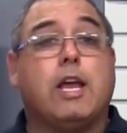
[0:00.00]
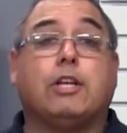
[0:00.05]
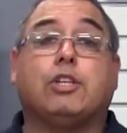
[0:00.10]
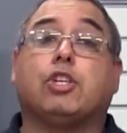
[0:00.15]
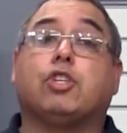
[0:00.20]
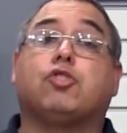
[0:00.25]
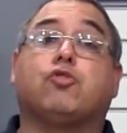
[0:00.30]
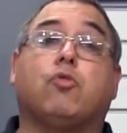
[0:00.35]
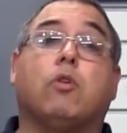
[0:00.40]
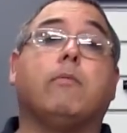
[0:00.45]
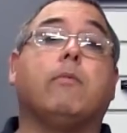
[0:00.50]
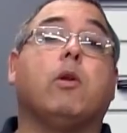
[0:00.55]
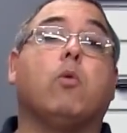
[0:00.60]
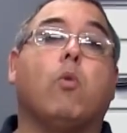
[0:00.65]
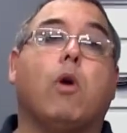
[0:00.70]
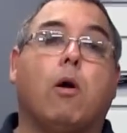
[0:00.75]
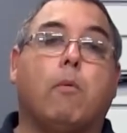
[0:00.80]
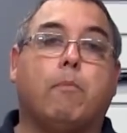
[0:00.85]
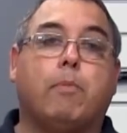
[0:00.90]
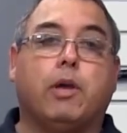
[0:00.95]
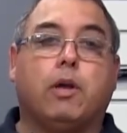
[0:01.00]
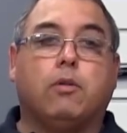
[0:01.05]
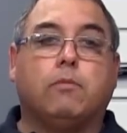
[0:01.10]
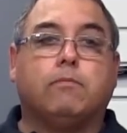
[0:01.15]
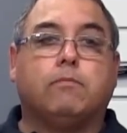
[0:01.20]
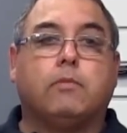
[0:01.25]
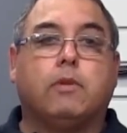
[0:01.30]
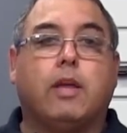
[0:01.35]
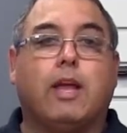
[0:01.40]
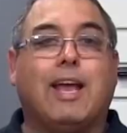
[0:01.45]
It's extremely well
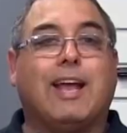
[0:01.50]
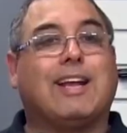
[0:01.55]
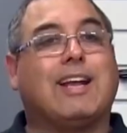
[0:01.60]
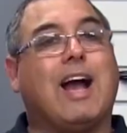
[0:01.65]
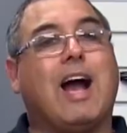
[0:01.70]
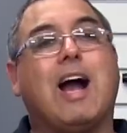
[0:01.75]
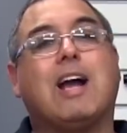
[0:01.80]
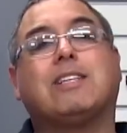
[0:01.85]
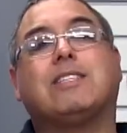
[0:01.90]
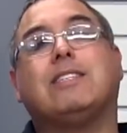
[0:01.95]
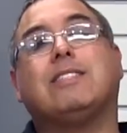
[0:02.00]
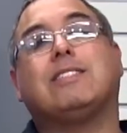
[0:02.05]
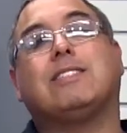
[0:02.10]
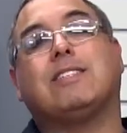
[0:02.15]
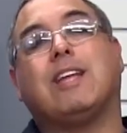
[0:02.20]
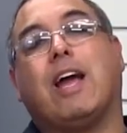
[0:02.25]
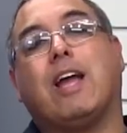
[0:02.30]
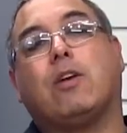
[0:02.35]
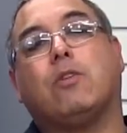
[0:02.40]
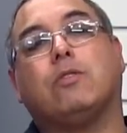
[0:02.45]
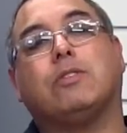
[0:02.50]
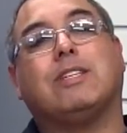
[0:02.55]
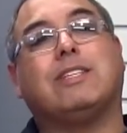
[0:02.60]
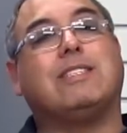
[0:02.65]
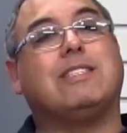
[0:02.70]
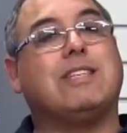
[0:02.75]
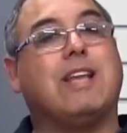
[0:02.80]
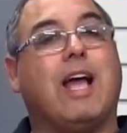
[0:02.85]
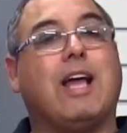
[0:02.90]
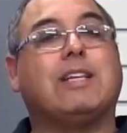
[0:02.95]
built, it cocks and cycles
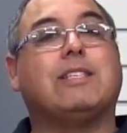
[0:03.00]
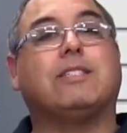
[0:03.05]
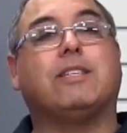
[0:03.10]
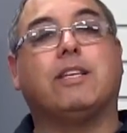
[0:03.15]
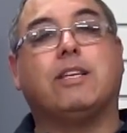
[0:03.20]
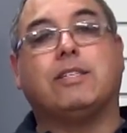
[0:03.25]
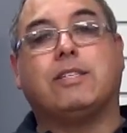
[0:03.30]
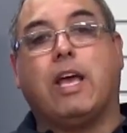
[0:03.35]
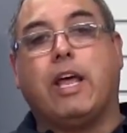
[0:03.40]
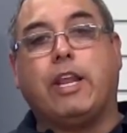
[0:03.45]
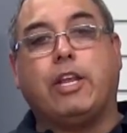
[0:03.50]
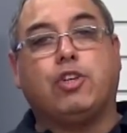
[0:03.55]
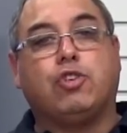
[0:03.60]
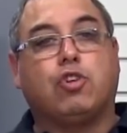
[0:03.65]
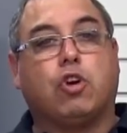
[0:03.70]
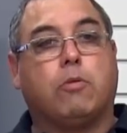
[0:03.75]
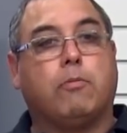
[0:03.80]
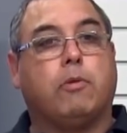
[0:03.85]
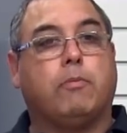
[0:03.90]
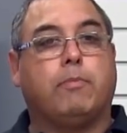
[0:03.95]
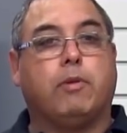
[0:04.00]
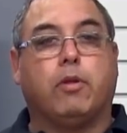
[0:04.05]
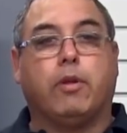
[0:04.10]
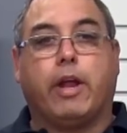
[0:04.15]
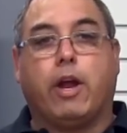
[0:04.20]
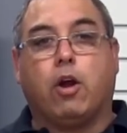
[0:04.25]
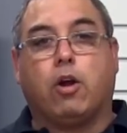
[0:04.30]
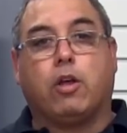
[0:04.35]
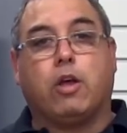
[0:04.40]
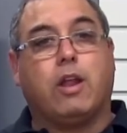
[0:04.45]
as nicely as any
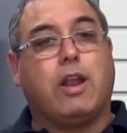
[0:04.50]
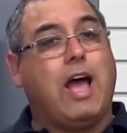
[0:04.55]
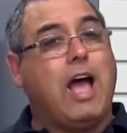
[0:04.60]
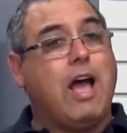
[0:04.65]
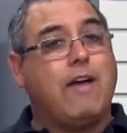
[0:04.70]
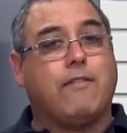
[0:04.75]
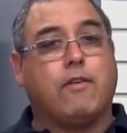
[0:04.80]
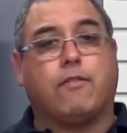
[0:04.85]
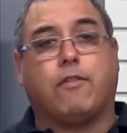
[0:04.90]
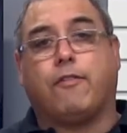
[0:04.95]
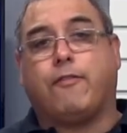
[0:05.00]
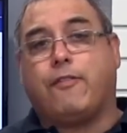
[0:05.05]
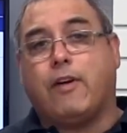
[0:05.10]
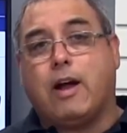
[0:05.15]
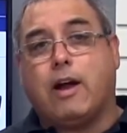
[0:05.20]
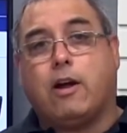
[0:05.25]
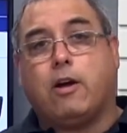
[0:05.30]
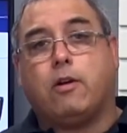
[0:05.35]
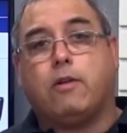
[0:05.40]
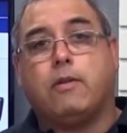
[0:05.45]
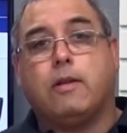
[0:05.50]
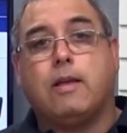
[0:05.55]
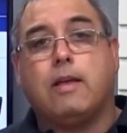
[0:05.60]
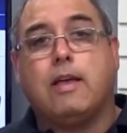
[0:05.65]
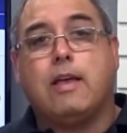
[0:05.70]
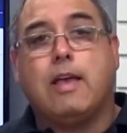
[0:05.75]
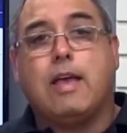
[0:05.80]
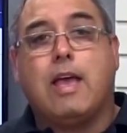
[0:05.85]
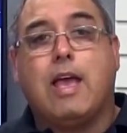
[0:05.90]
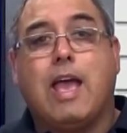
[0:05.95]
German-built airgun I've ever fired,
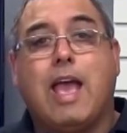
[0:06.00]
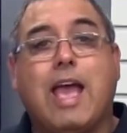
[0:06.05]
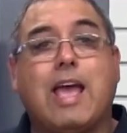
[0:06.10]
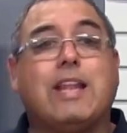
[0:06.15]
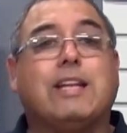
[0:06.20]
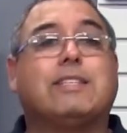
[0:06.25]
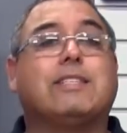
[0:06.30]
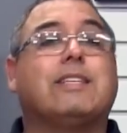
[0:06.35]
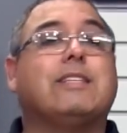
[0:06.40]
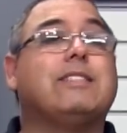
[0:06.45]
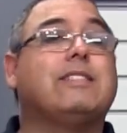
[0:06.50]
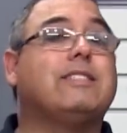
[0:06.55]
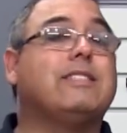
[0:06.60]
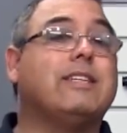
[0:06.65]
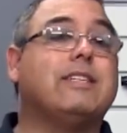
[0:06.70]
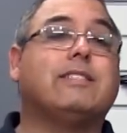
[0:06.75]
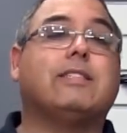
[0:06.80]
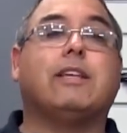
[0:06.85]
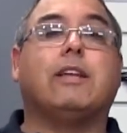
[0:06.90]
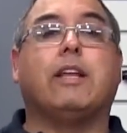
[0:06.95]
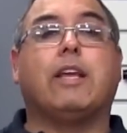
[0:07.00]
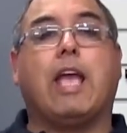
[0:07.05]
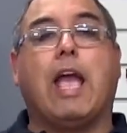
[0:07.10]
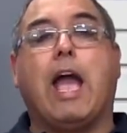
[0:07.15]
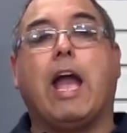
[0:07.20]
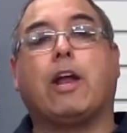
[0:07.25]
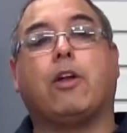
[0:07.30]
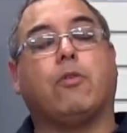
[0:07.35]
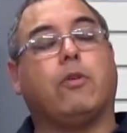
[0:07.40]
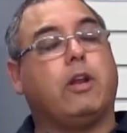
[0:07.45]
and it's consistently
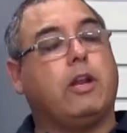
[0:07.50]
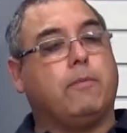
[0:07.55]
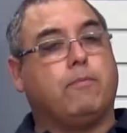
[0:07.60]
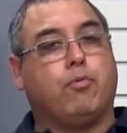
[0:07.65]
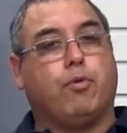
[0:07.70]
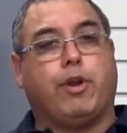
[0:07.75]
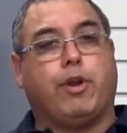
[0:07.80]
accurate and